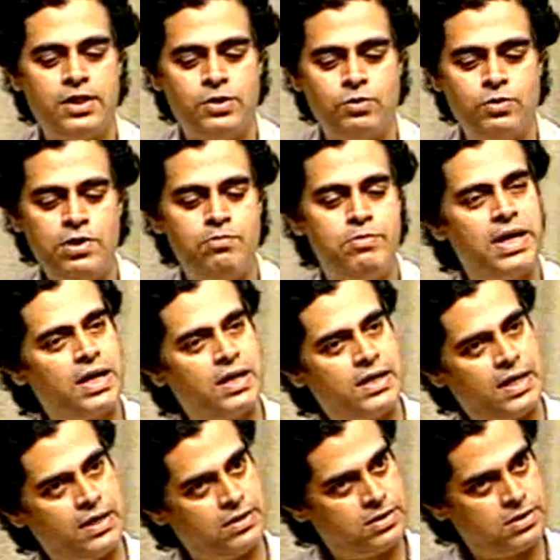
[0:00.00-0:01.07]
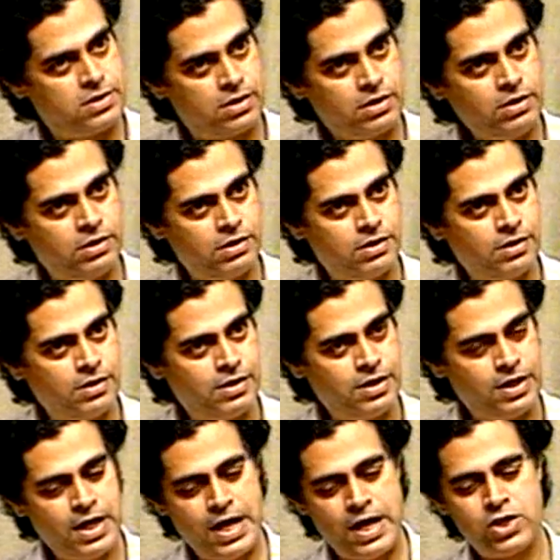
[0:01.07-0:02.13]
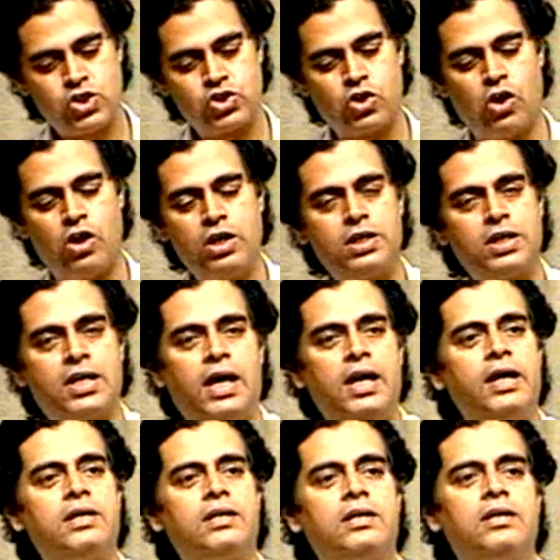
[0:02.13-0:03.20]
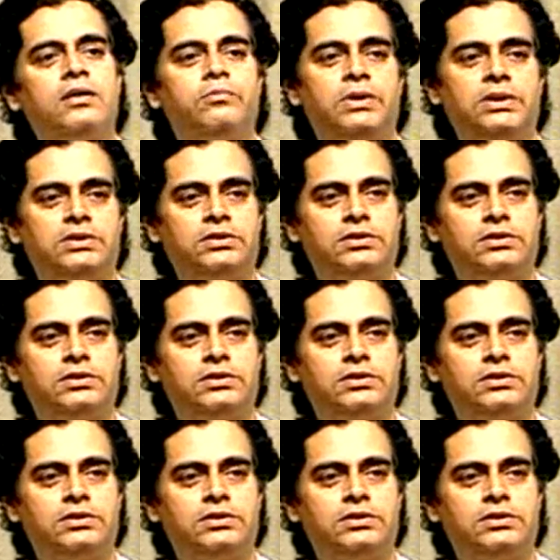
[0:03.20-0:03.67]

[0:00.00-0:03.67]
We make a transistor and short the collector and base.